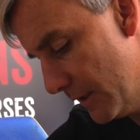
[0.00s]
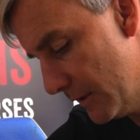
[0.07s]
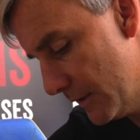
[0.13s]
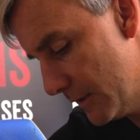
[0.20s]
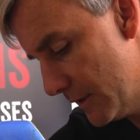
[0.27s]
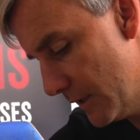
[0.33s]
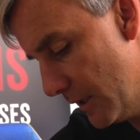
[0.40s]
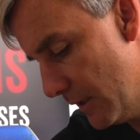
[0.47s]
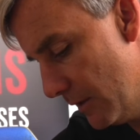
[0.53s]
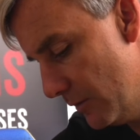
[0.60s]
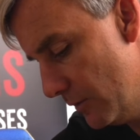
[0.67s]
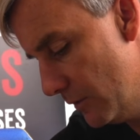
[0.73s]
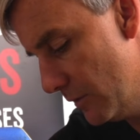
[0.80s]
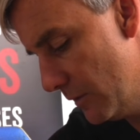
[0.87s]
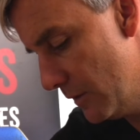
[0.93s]
So
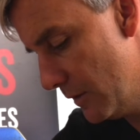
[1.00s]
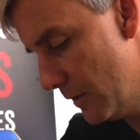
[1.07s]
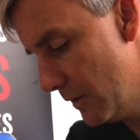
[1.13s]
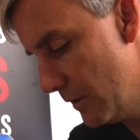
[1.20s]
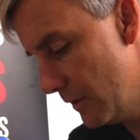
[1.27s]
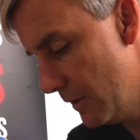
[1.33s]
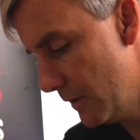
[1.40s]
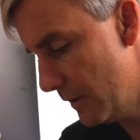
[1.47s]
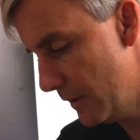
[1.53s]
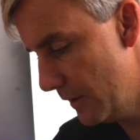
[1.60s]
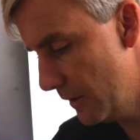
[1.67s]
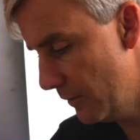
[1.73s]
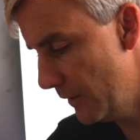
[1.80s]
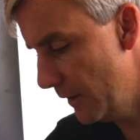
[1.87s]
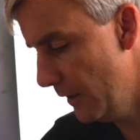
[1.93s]

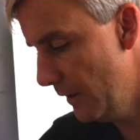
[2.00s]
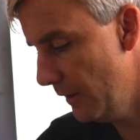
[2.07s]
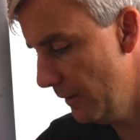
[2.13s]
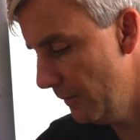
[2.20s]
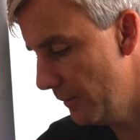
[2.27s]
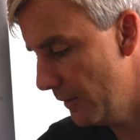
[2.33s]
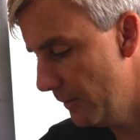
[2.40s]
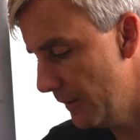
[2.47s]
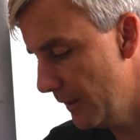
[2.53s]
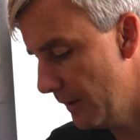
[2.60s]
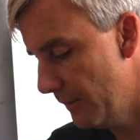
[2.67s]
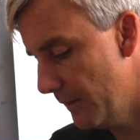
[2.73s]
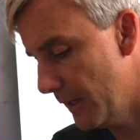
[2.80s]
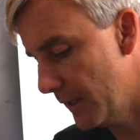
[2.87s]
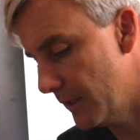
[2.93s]
there we are, pop that
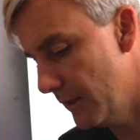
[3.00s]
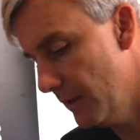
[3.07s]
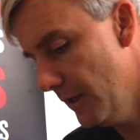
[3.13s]
back in